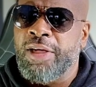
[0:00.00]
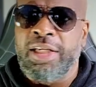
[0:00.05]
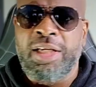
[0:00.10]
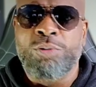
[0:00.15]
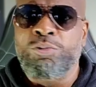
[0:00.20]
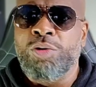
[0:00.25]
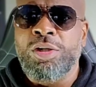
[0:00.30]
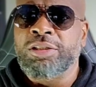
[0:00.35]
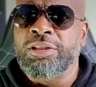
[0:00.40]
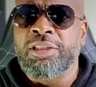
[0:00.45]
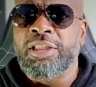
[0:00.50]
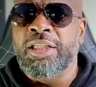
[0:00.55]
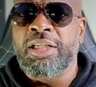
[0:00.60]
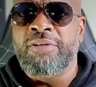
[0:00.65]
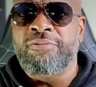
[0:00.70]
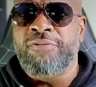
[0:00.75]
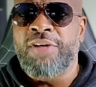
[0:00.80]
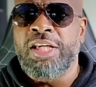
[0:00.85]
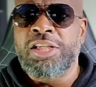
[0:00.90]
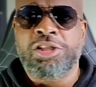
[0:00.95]
It wasn't an
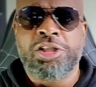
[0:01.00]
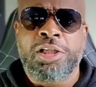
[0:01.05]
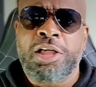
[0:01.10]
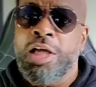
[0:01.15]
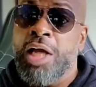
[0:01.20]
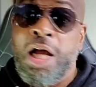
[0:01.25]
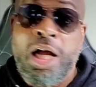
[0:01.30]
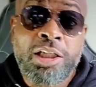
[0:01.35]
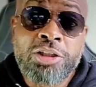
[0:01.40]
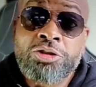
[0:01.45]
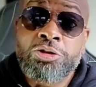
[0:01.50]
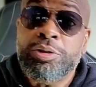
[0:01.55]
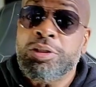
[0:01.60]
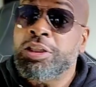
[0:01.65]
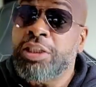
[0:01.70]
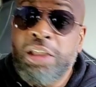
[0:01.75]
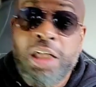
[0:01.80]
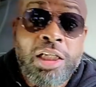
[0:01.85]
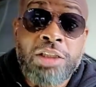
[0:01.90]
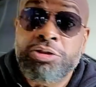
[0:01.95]
invasion.
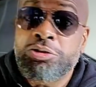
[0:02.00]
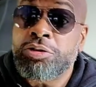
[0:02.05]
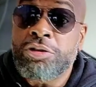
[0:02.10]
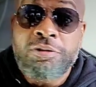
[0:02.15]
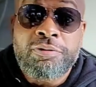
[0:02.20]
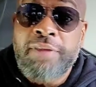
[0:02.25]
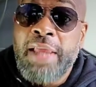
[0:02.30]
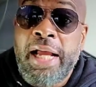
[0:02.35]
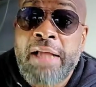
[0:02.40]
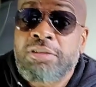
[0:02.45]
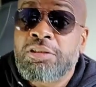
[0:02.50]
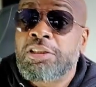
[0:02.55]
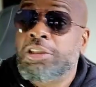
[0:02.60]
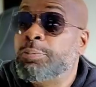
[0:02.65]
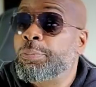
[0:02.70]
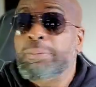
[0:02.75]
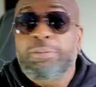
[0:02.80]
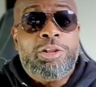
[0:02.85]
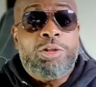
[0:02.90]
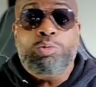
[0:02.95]
Hundreds and hundreds of
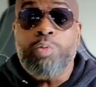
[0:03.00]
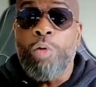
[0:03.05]
thousands were just